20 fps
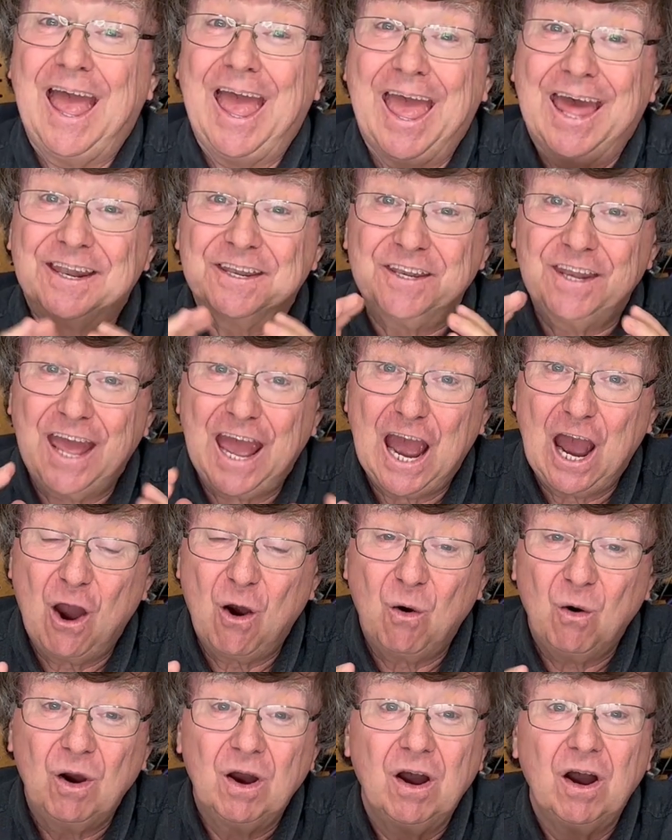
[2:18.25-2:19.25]
And
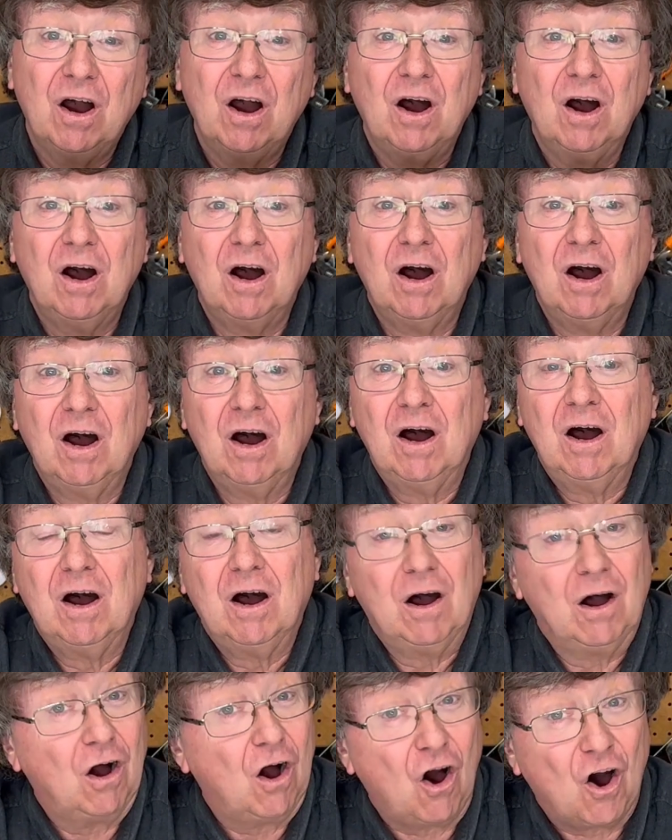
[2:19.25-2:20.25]
now,
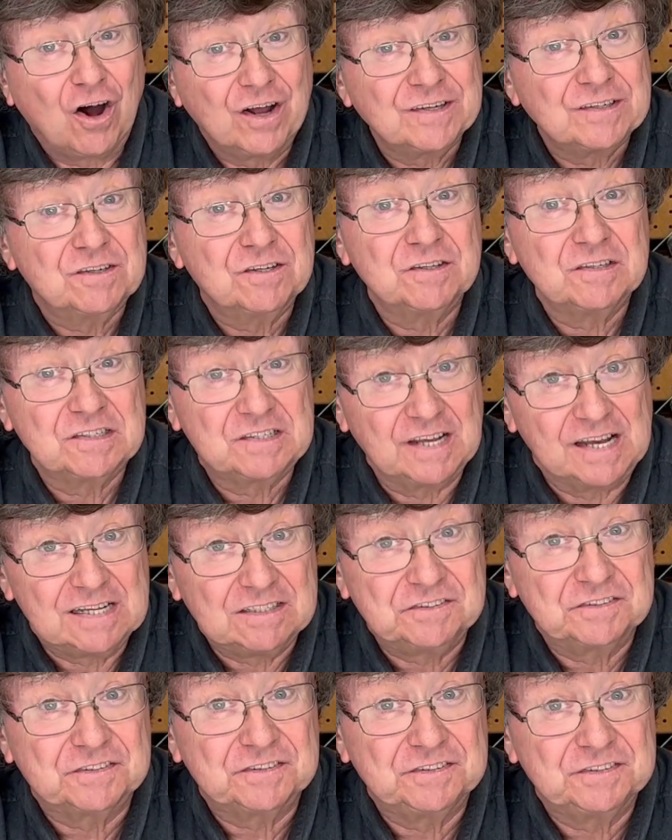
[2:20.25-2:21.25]
on to the
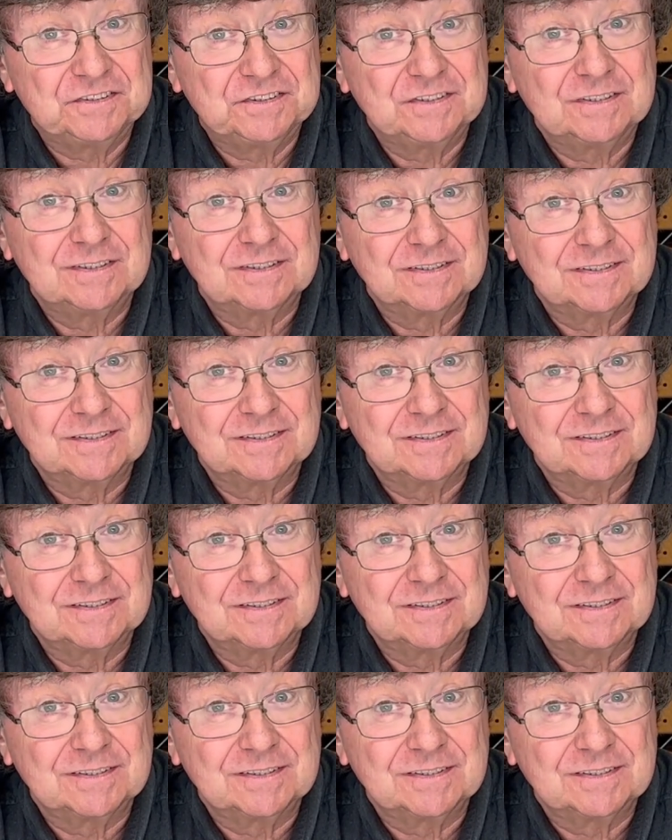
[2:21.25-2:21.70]
tests.